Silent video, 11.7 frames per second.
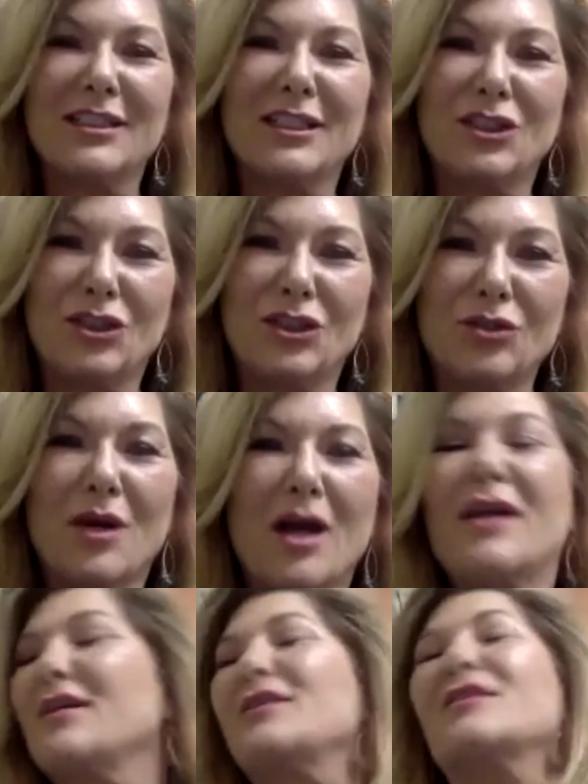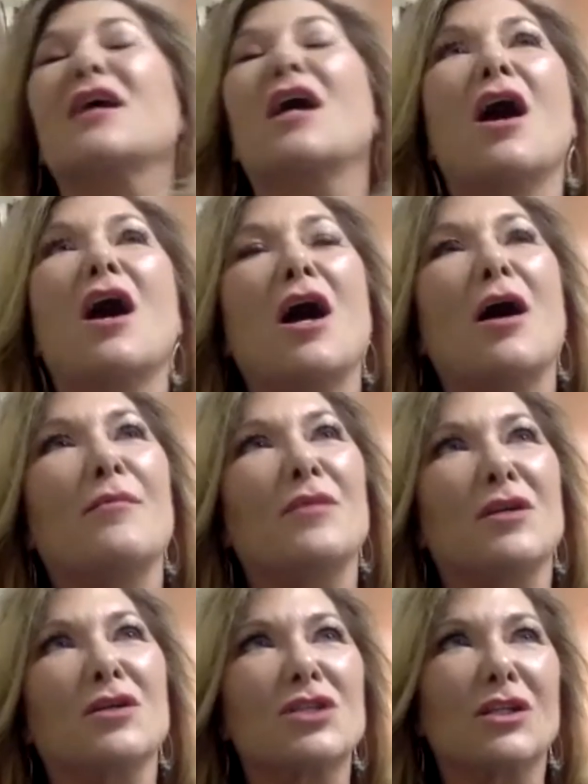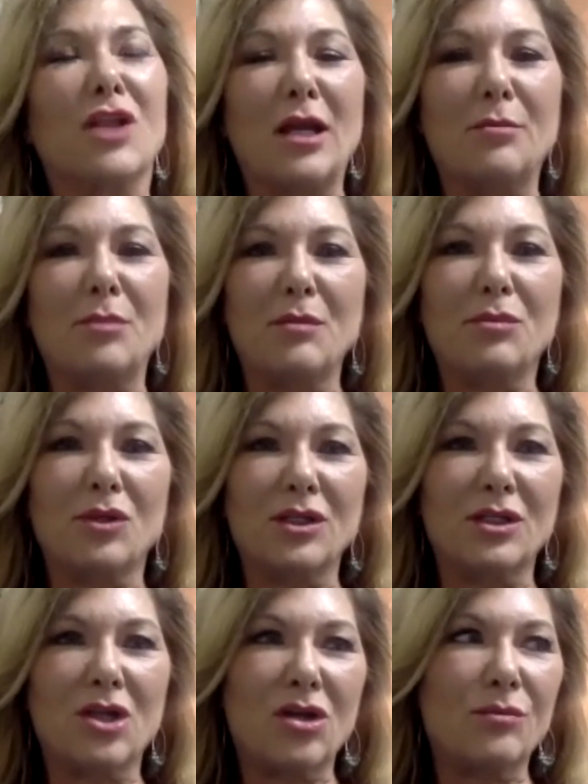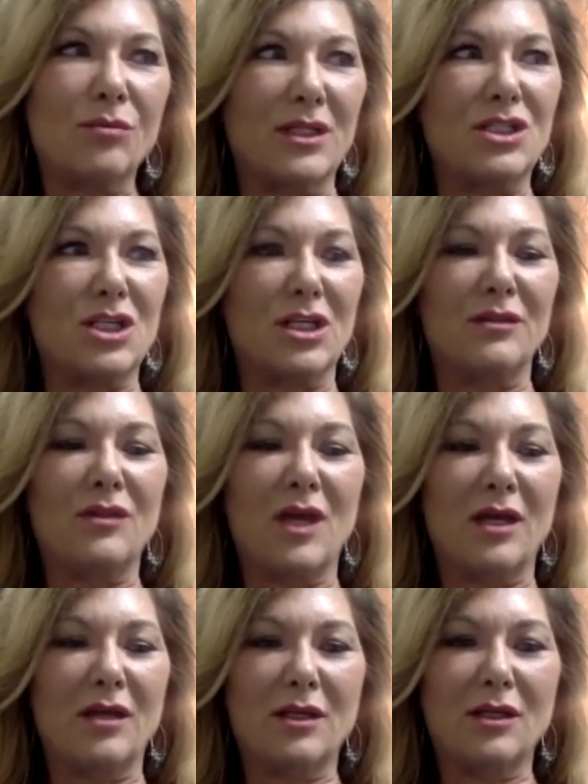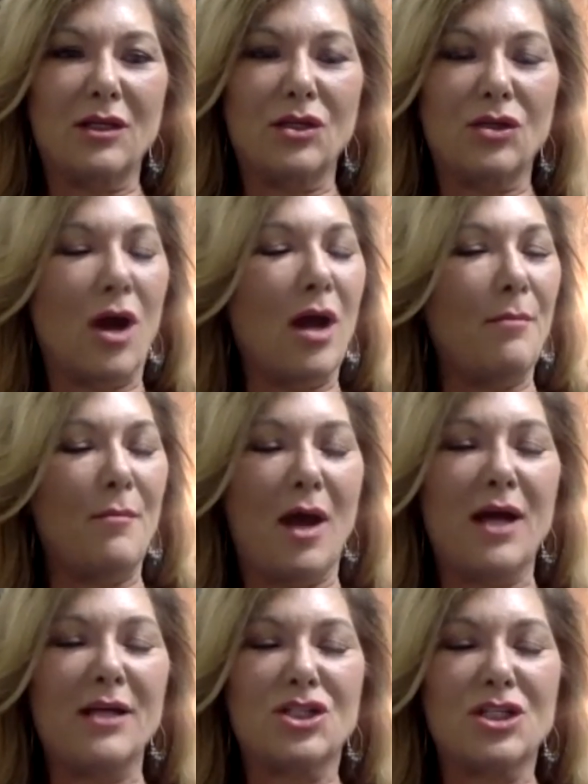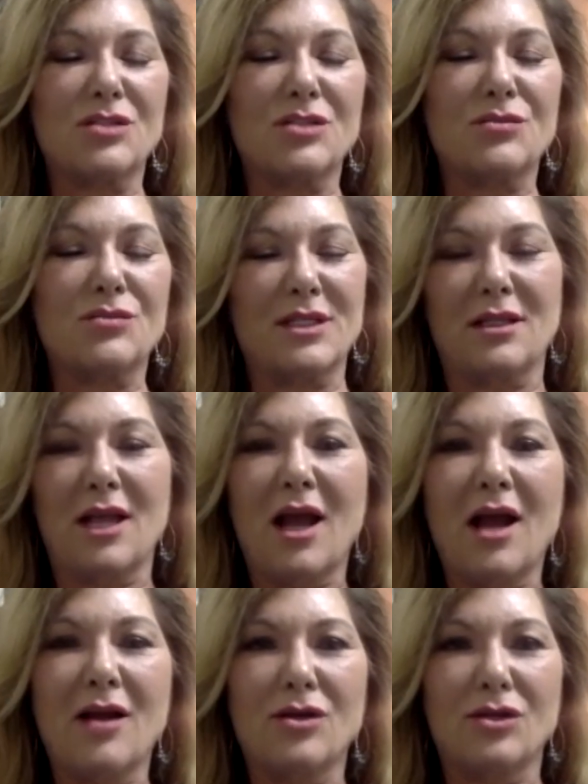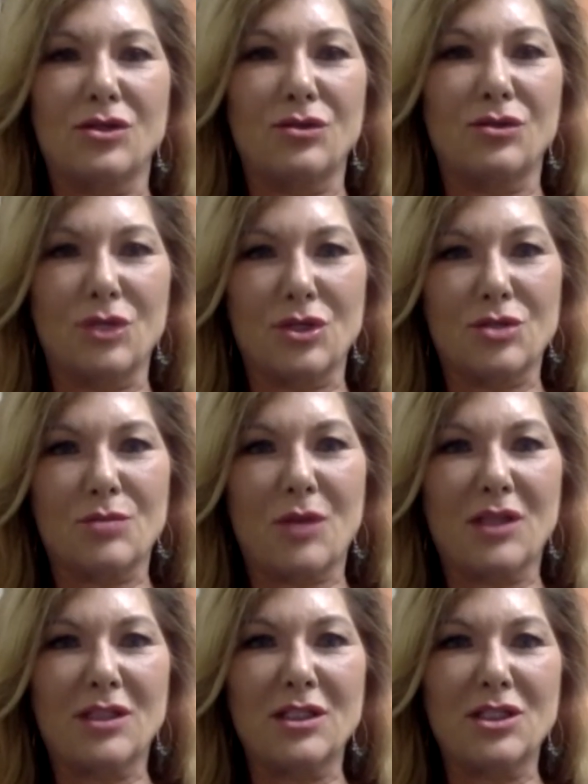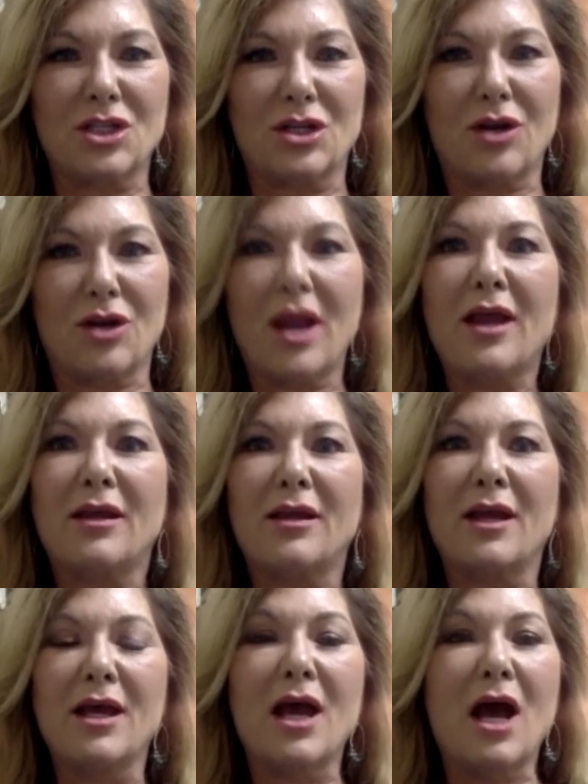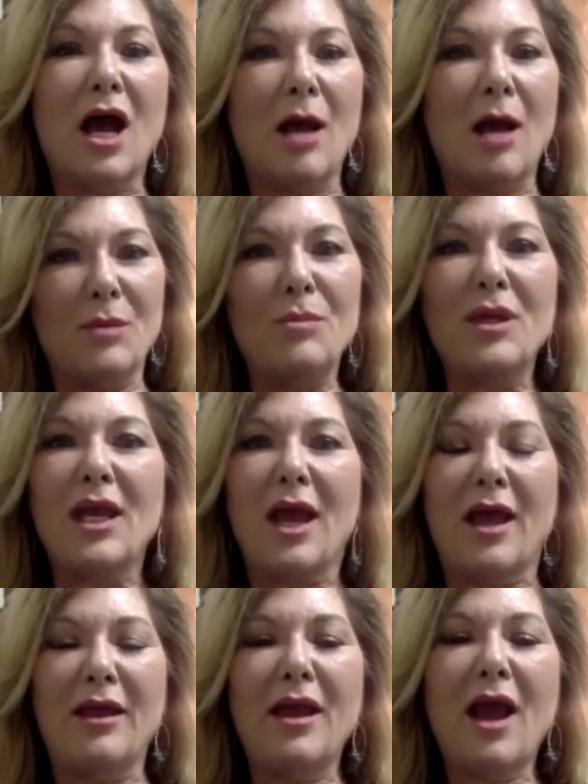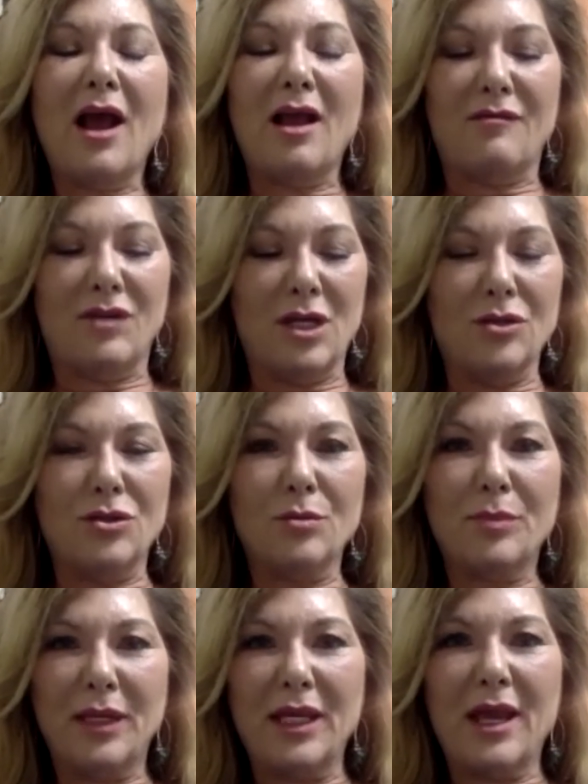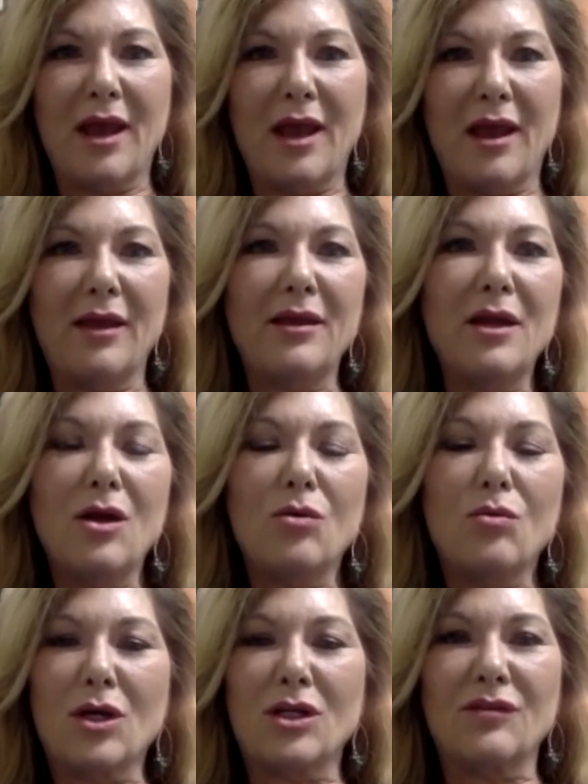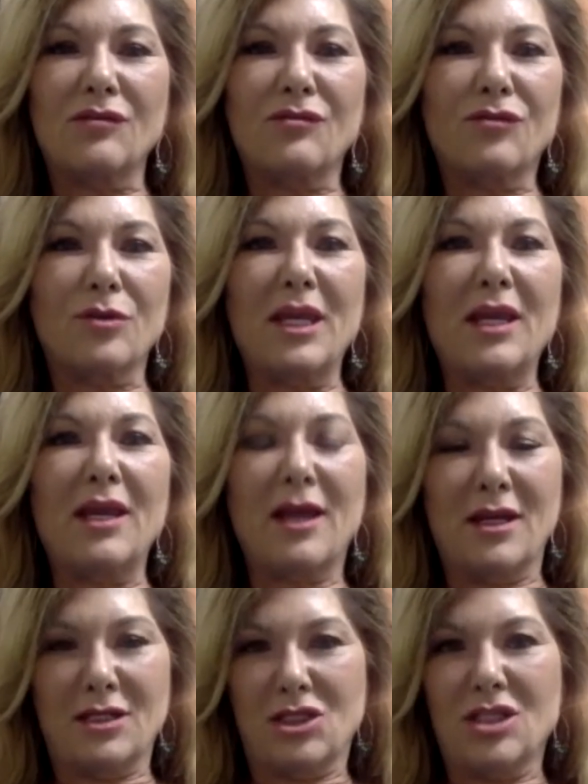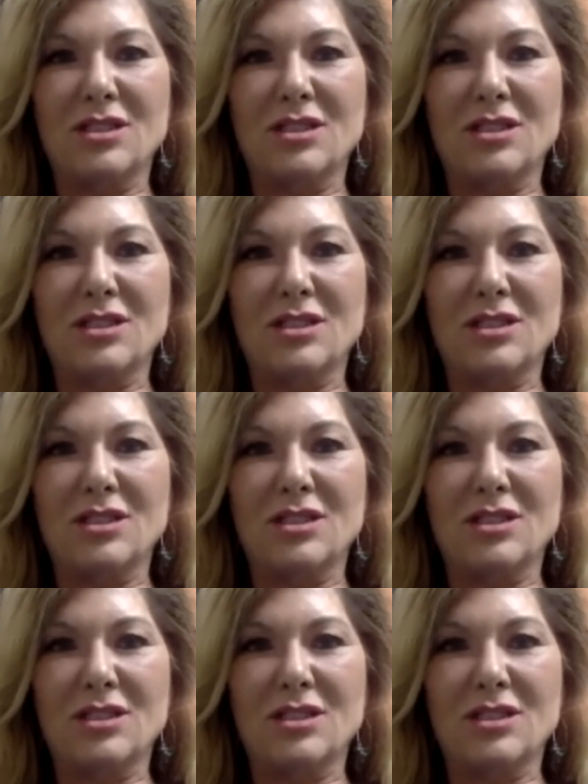you're right. There's a lot of people in our region that, I just recently hired a new nurse practitioner, and I'm a PA. I have another PA working for me and just